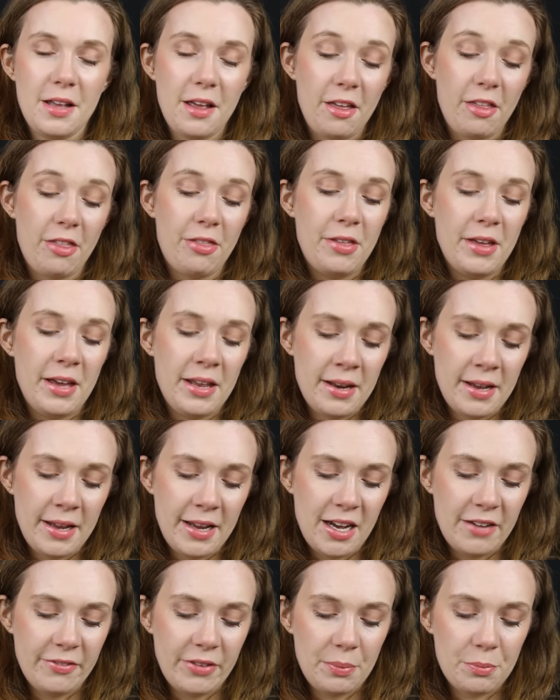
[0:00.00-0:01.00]
Then I
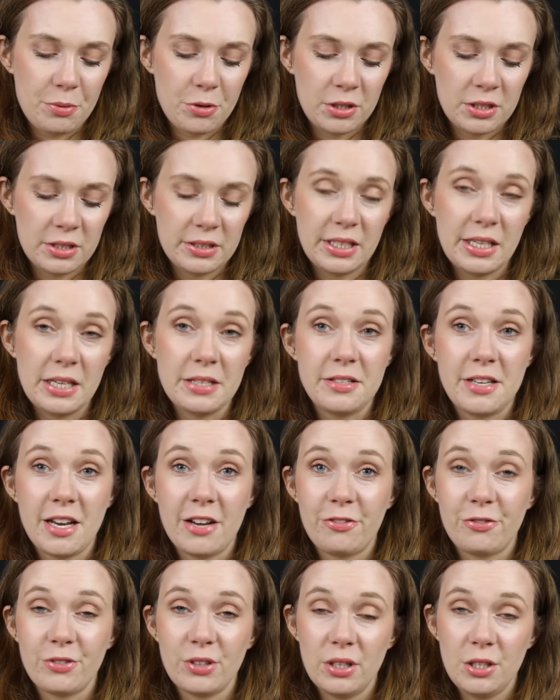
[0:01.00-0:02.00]
have a product that I
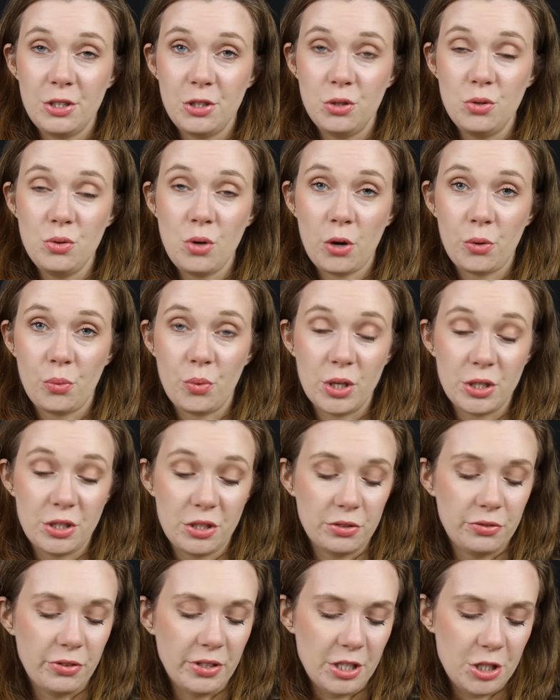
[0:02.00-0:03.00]
definitely do not want
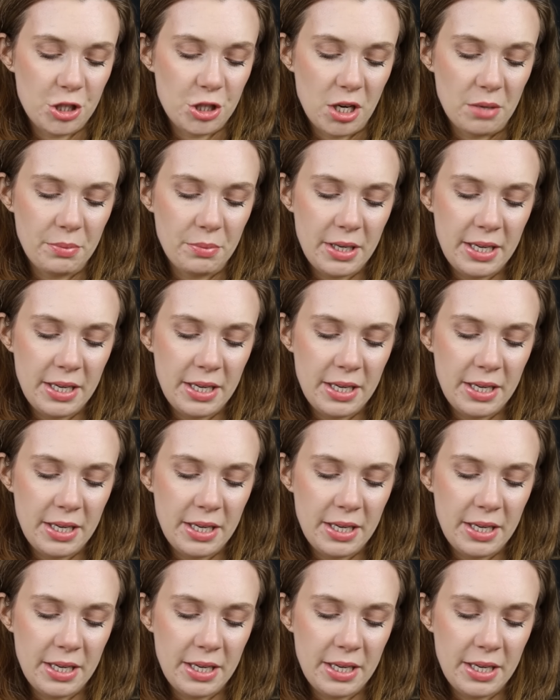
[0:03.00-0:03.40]
to finish up.